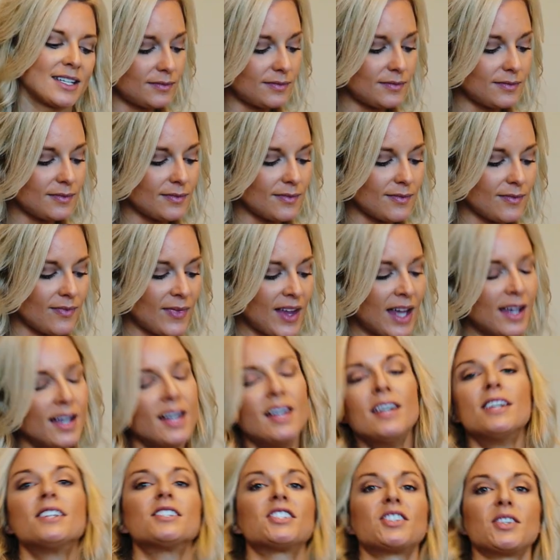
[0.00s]

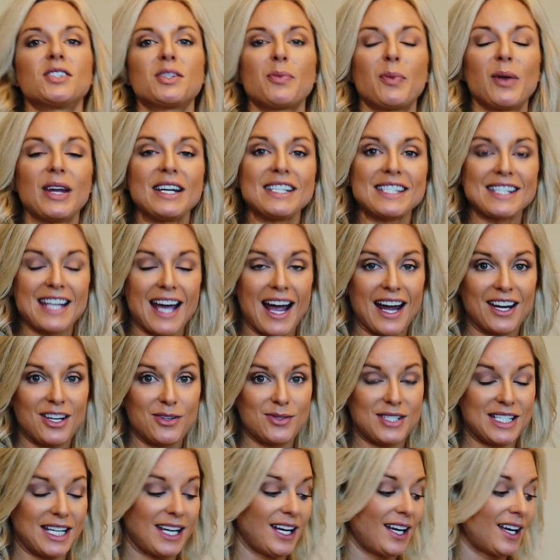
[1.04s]
So to place the
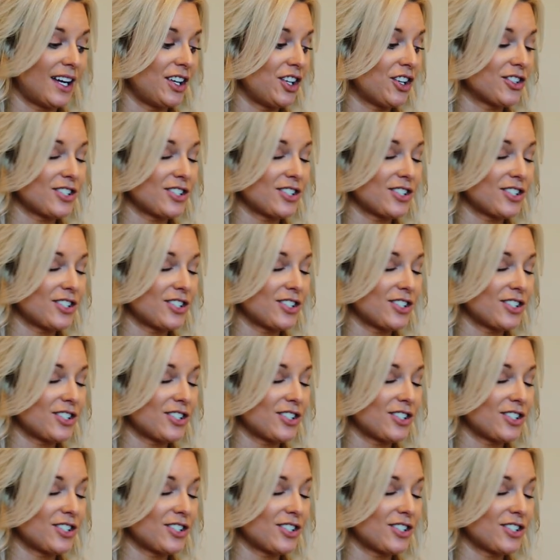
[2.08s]
IUD,